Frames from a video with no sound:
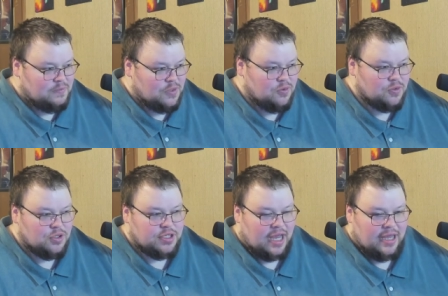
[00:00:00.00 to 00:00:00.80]

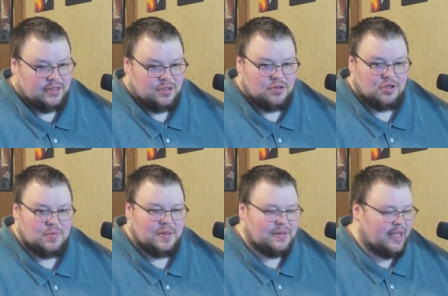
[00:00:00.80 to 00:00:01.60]
users on
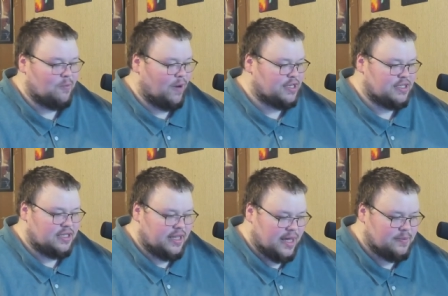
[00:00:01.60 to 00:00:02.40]
YouTube and
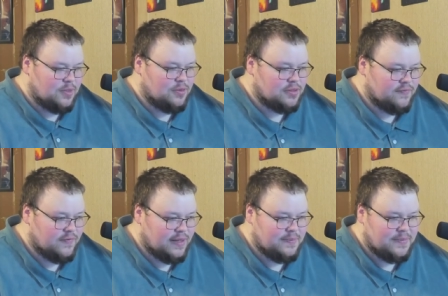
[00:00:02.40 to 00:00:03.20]
watched them use
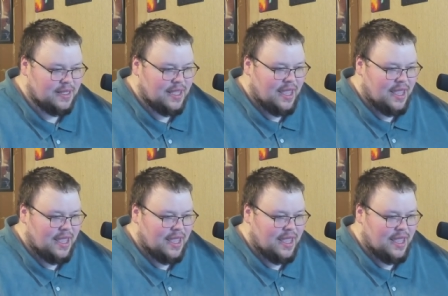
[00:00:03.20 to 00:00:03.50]
Vim.